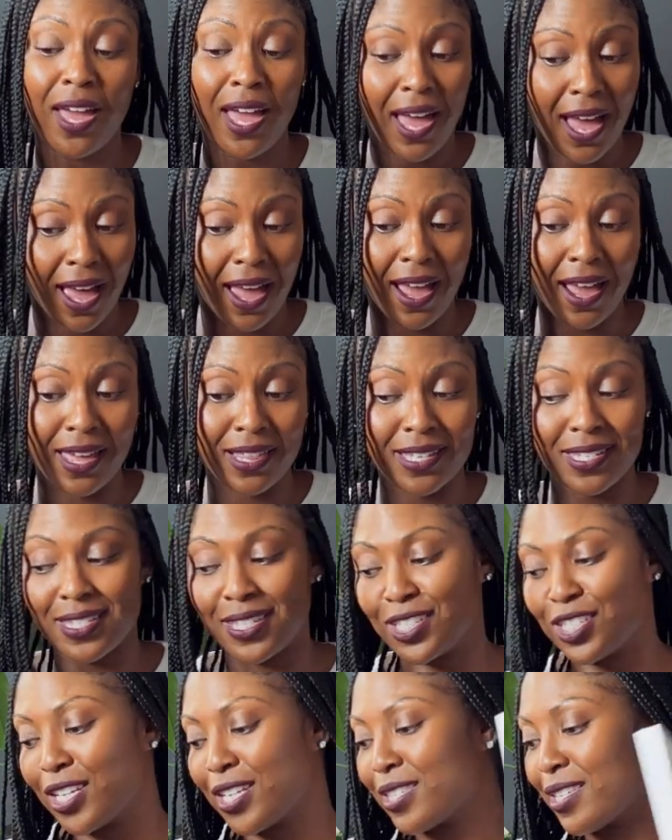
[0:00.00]
I highly
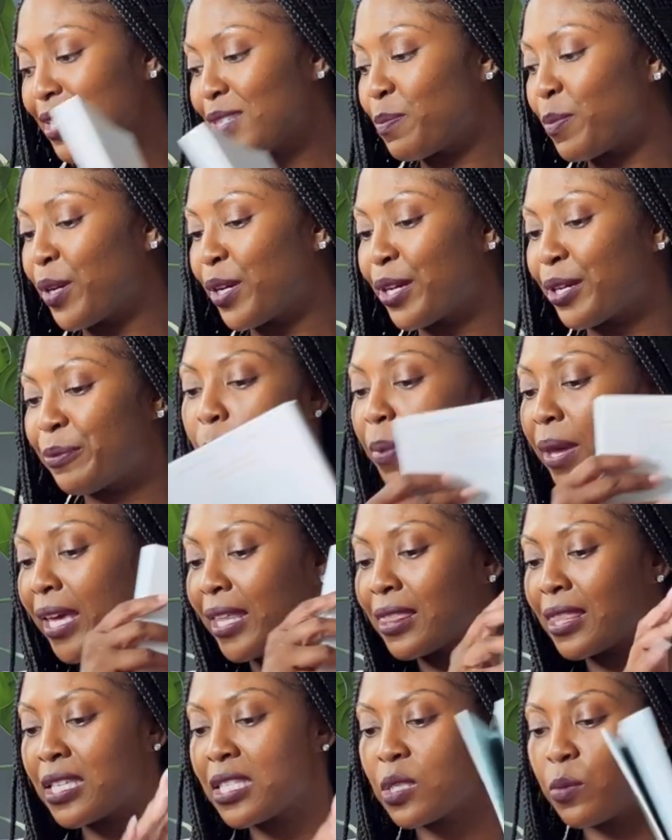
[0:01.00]
suggest this book. Pick
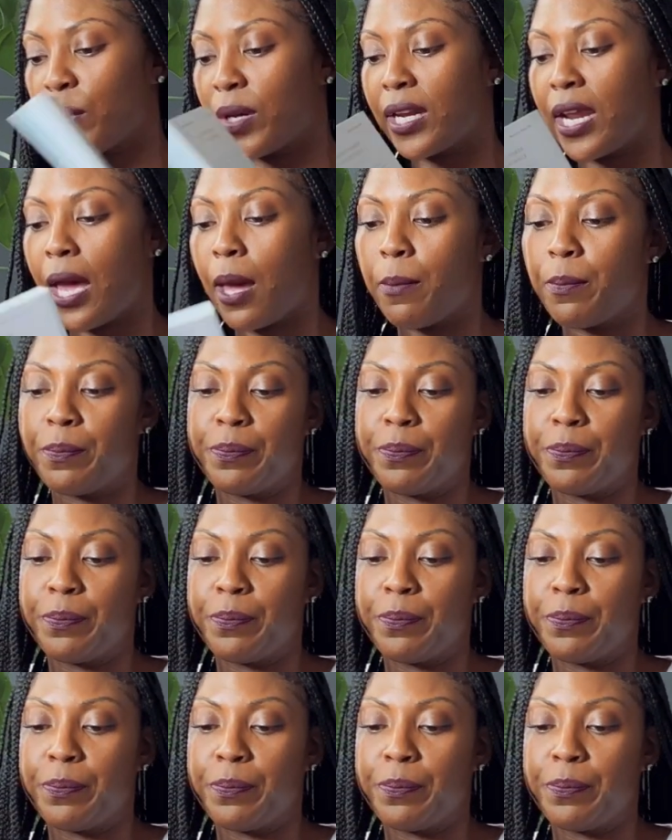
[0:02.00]
this one up.